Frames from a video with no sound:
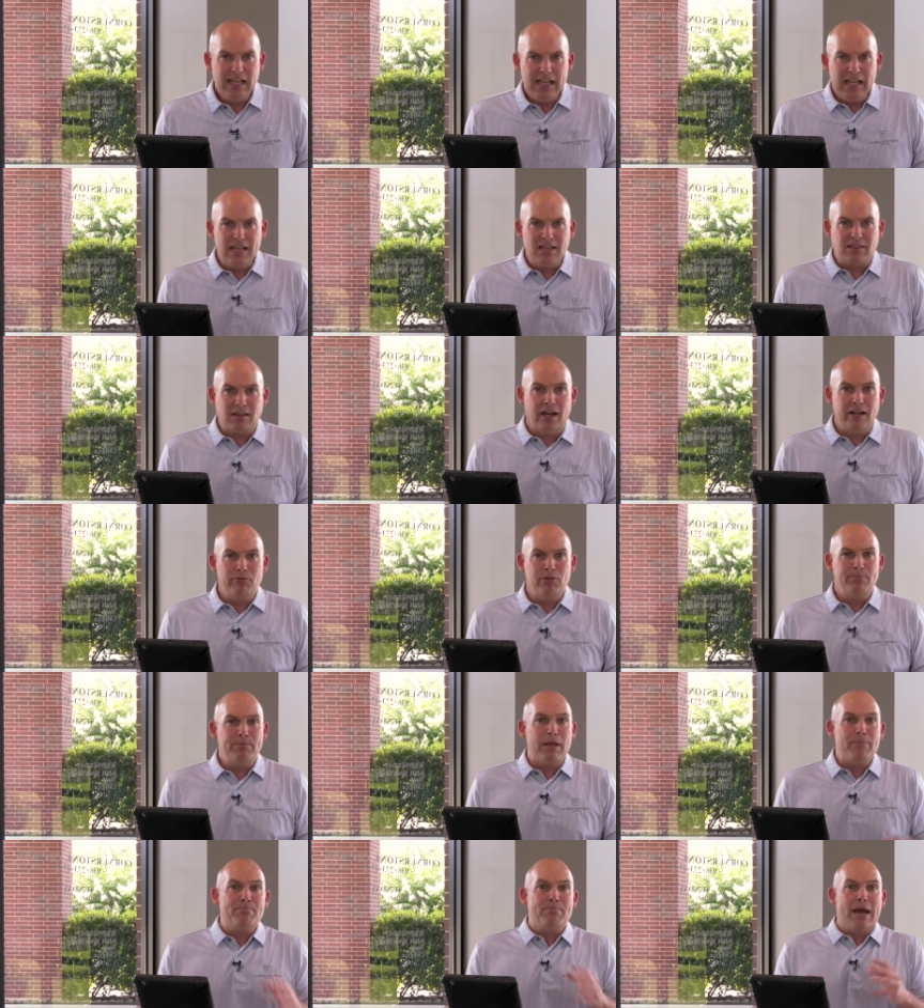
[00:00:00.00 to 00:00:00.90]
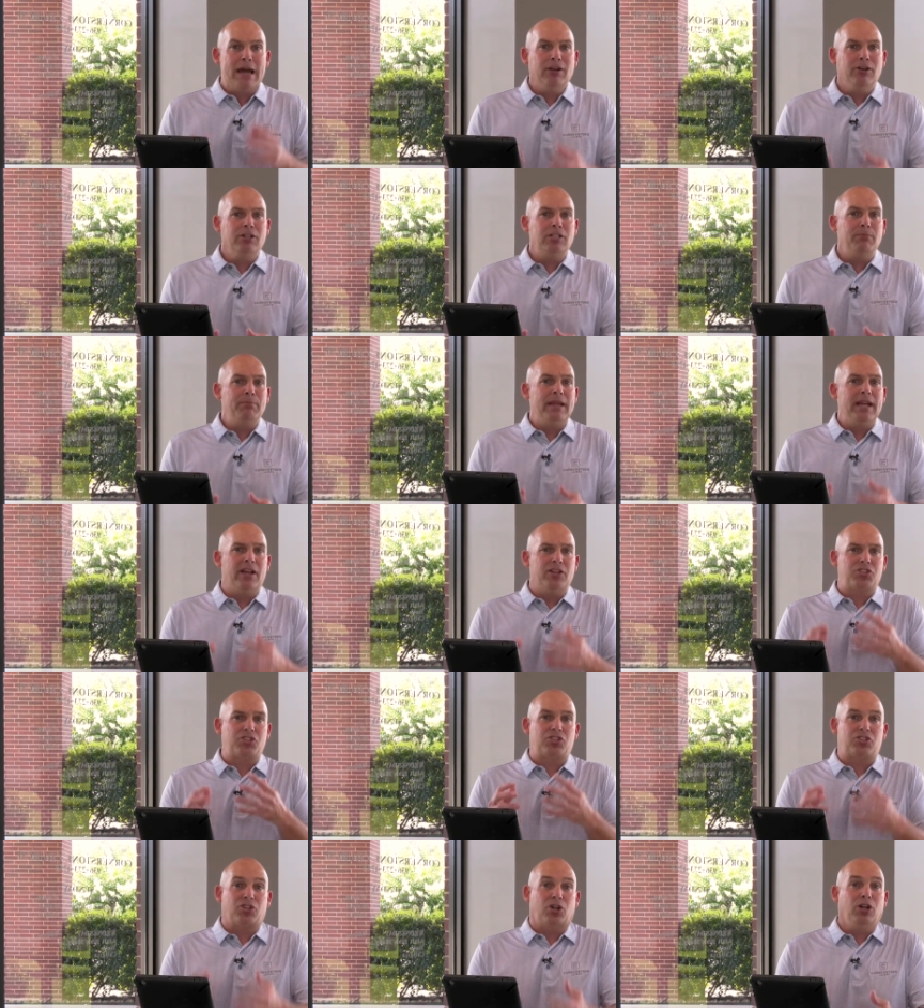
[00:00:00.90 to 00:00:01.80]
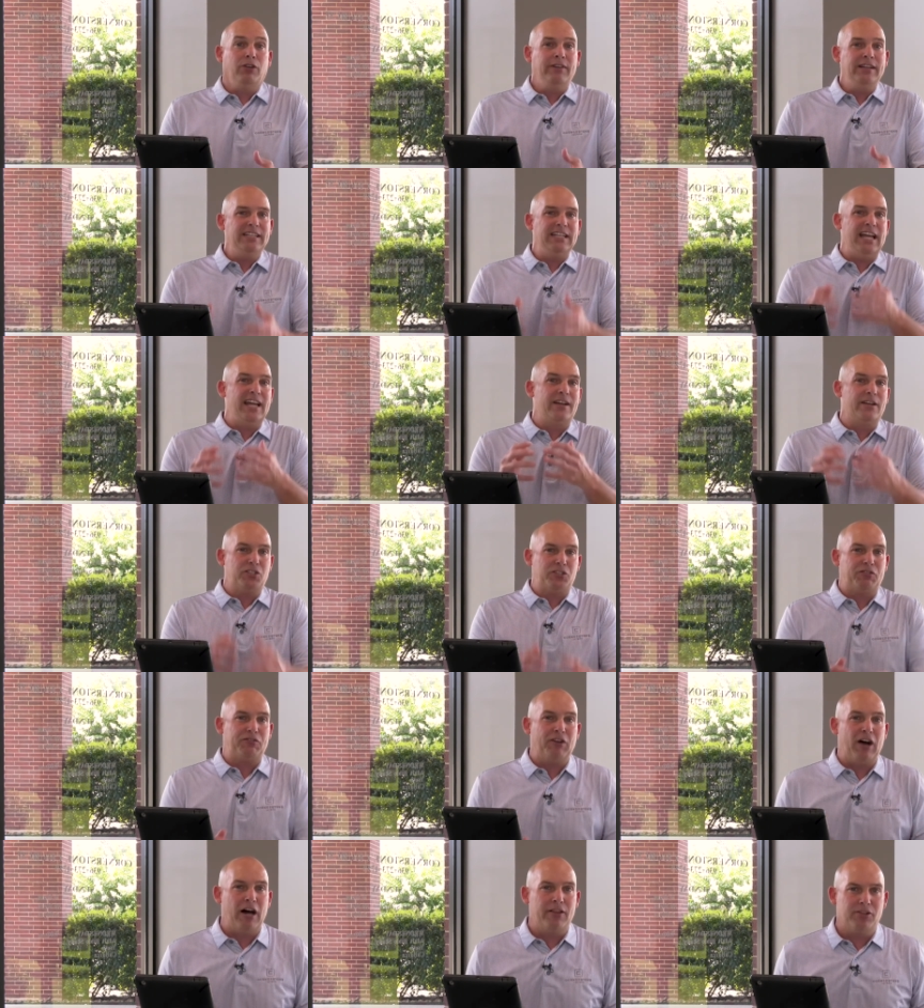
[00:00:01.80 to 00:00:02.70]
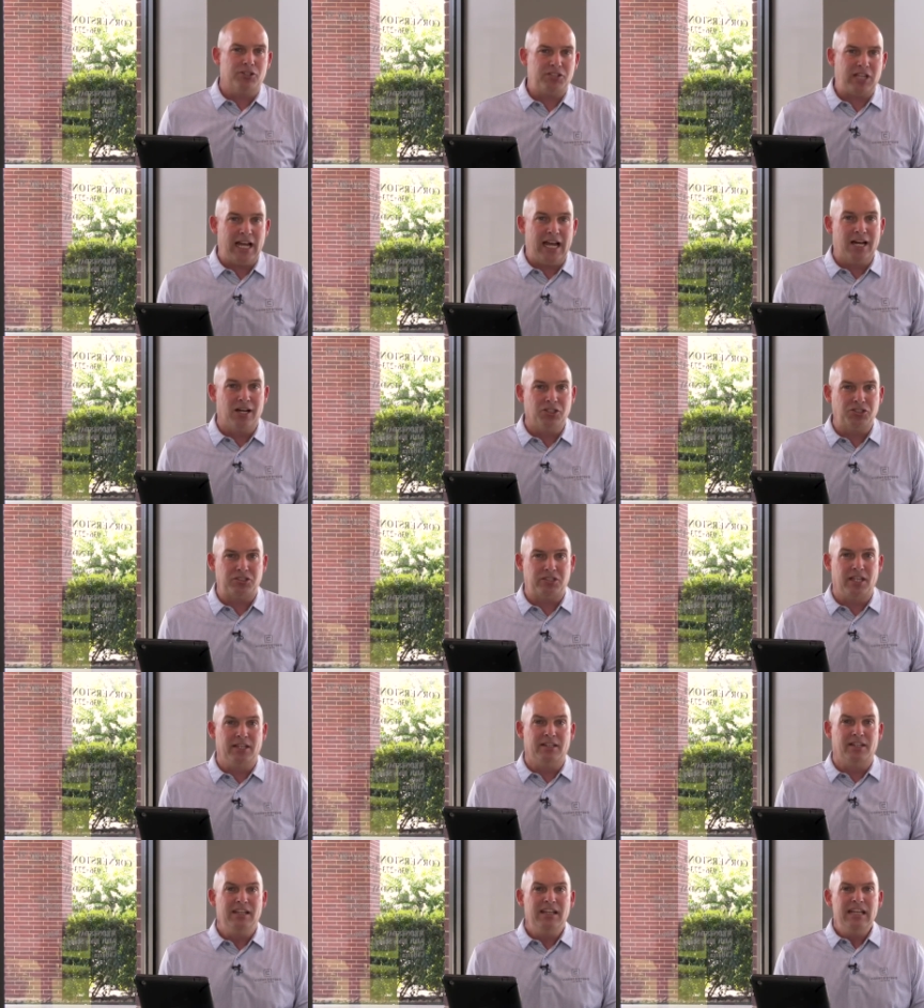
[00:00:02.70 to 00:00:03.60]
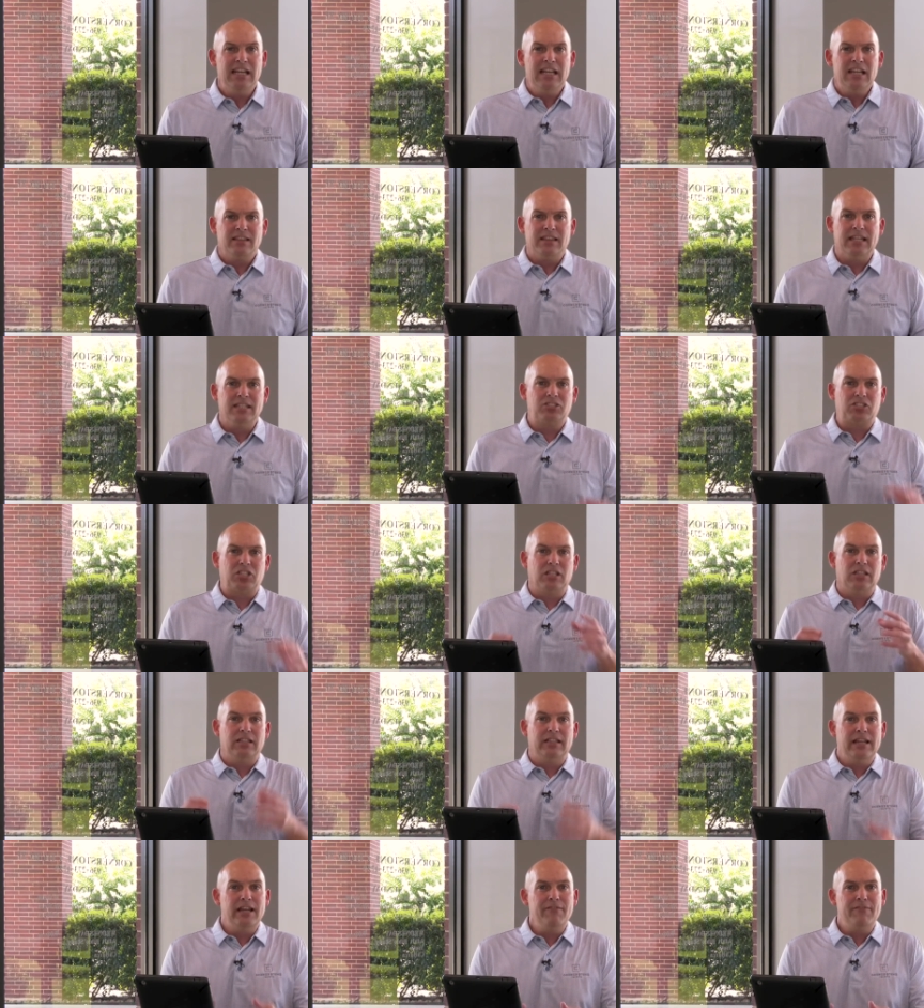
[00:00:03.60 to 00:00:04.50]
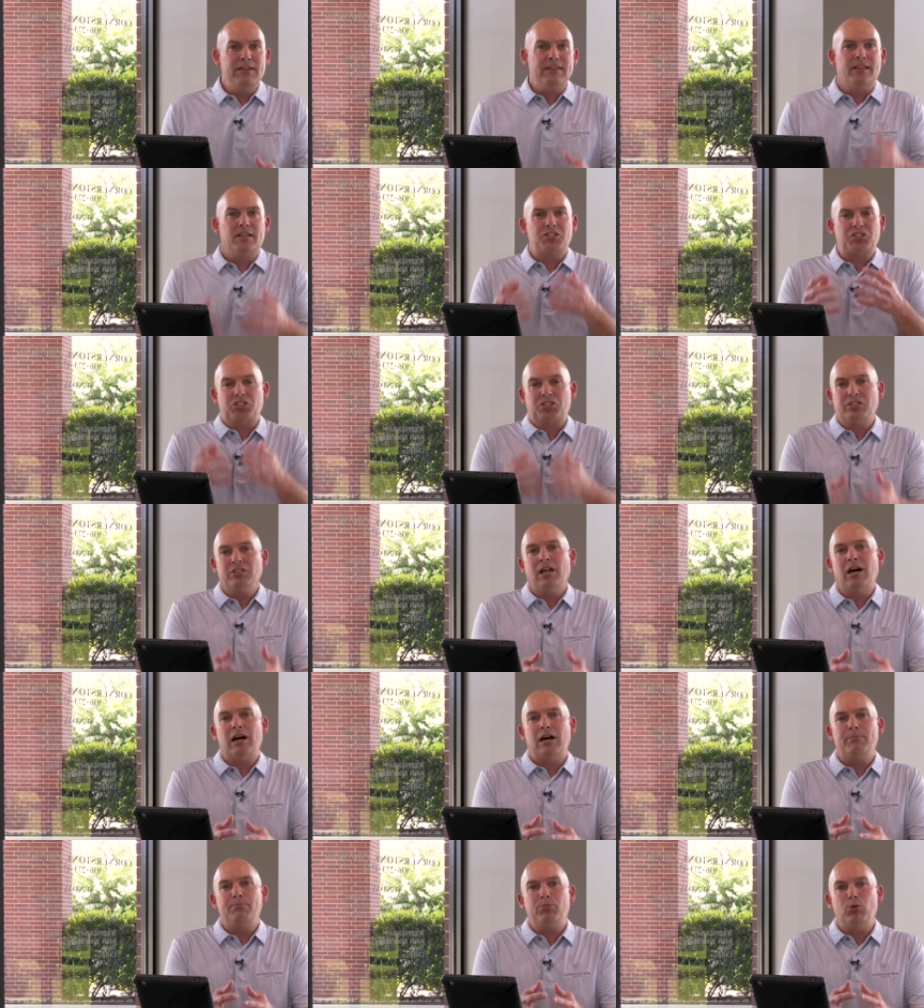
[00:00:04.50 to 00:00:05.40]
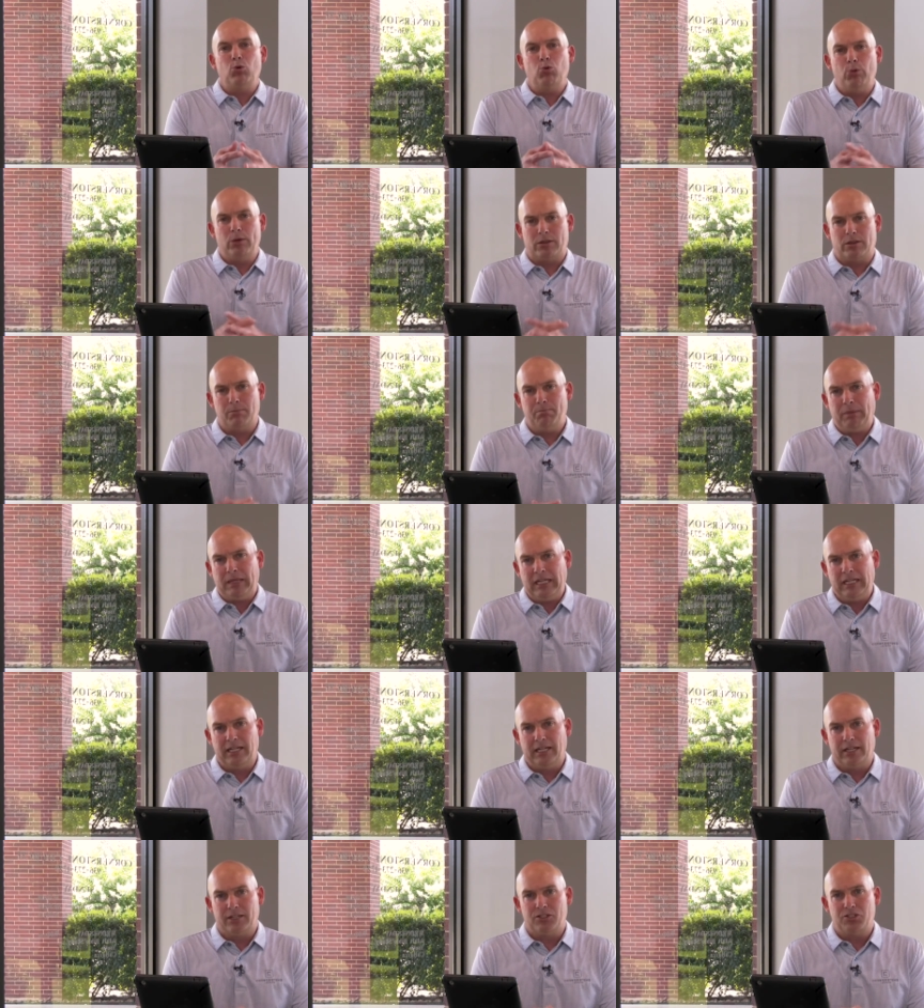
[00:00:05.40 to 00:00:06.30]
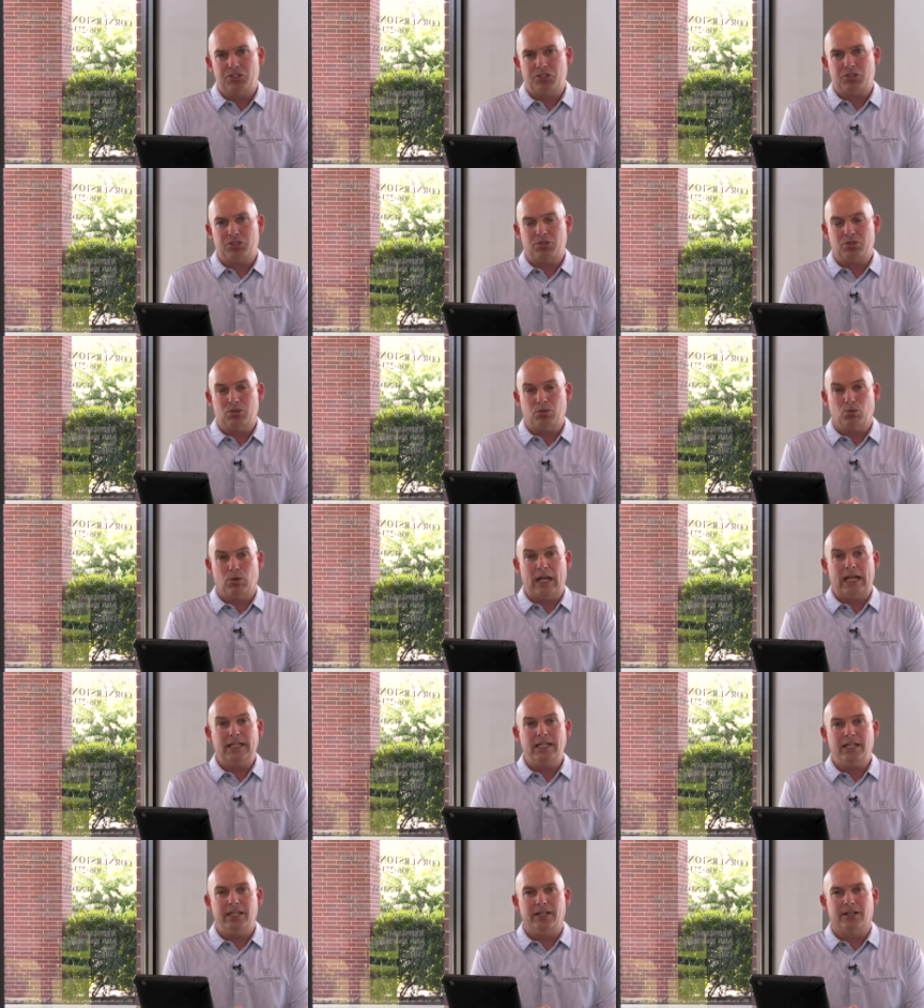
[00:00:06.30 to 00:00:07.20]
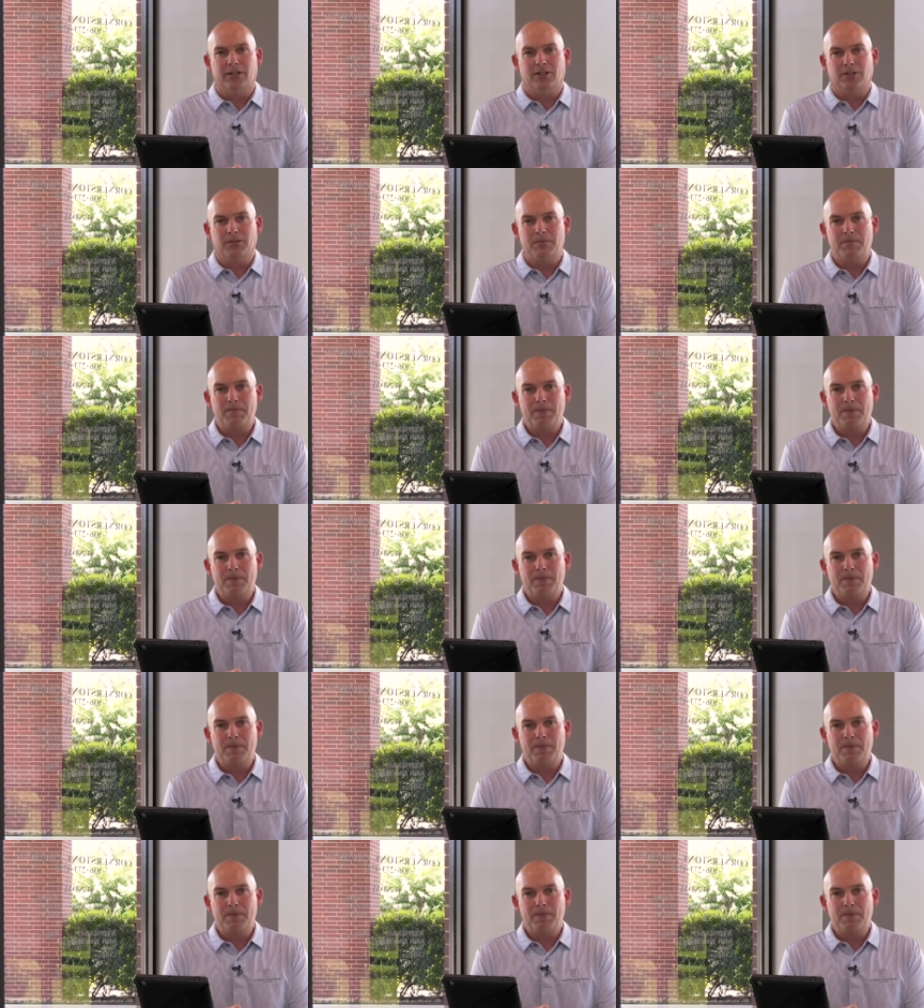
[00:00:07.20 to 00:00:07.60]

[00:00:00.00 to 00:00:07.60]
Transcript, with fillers: he thought it would be better to be a servant in his father's house than, than to live in the slop with the pigs right here.